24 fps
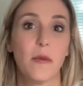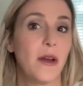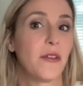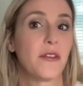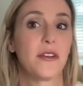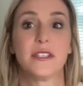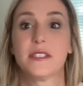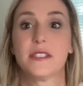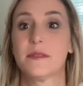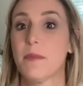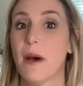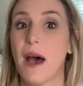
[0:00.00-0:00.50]

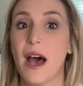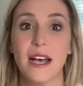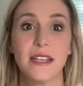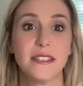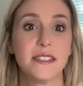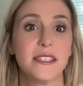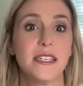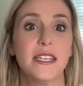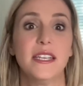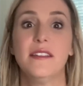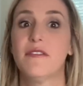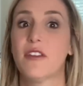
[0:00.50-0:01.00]
whether it's
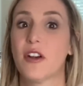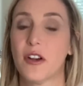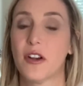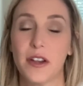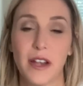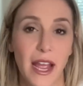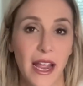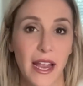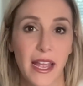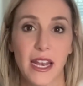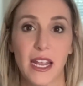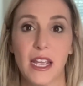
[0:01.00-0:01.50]
positive or
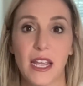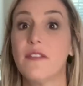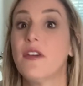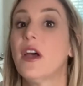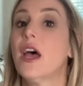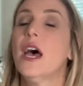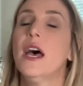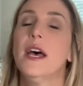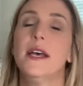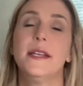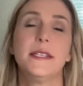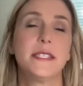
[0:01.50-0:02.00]
negative,
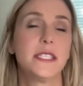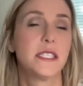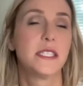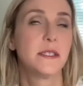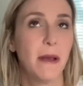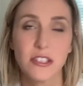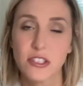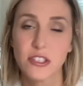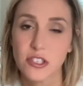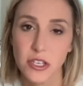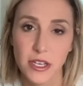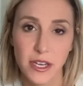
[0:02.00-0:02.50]

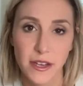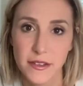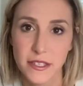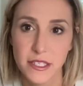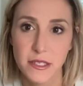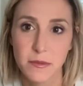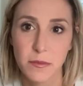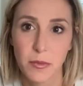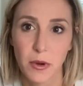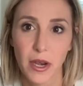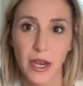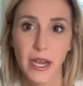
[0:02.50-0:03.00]
especially in the
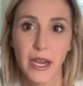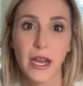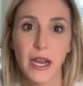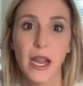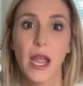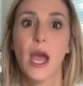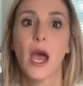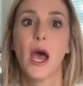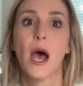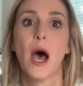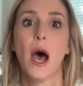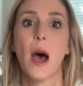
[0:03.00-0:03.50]
spring.